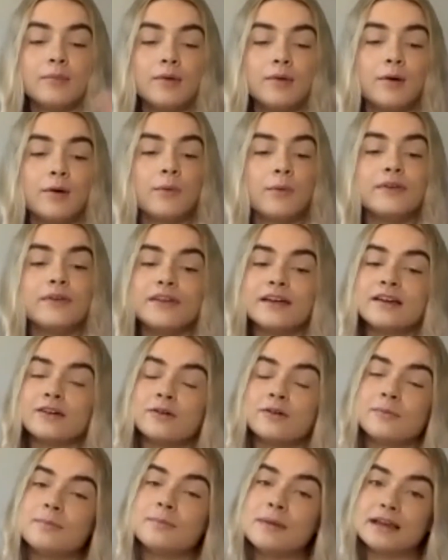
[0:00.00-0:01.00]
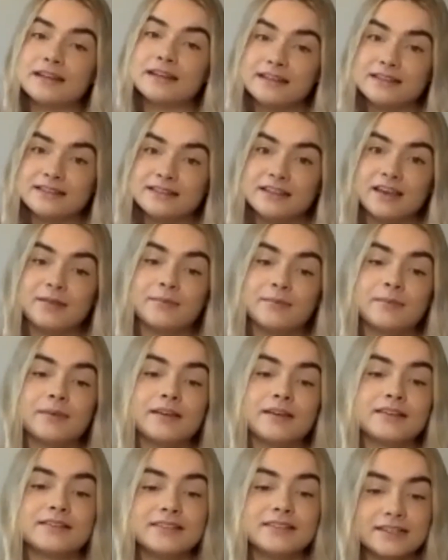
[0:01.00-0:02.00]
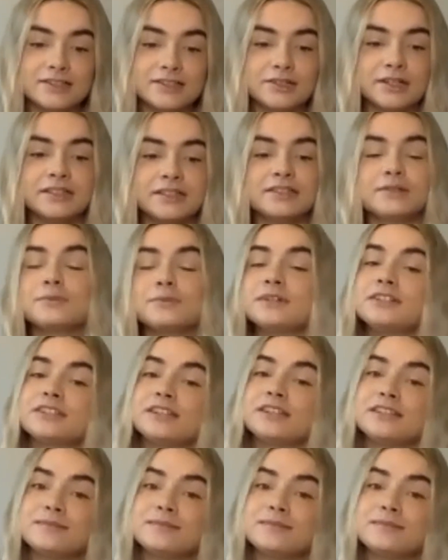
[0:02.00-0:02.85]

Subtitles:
We've then got magnesium citrate, which is